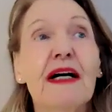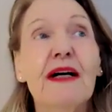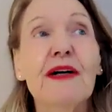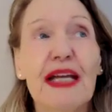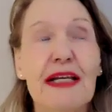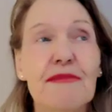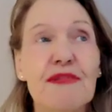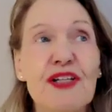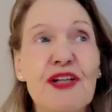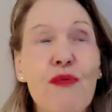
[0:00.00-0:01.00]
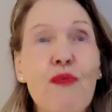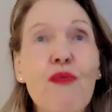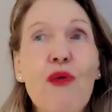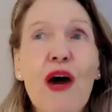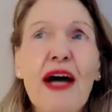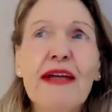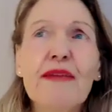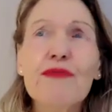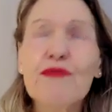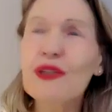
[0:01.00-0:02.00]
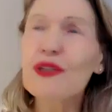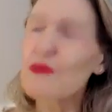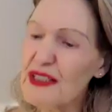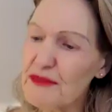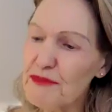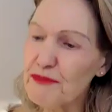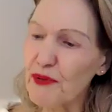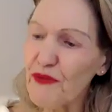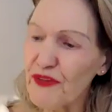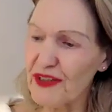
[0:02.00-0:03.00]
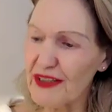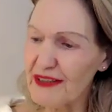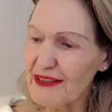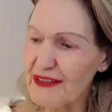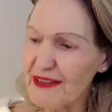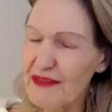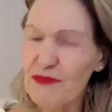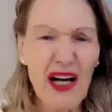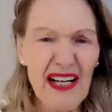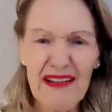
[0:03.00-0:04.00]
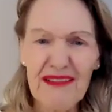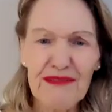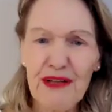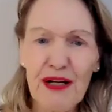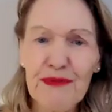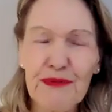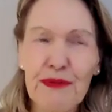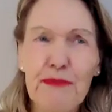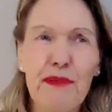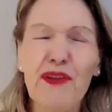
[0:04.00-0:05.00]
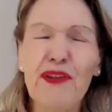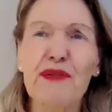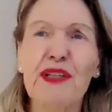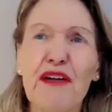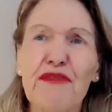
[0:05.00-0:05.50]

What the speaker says: Okay, so why would we bother? Why would we bother with our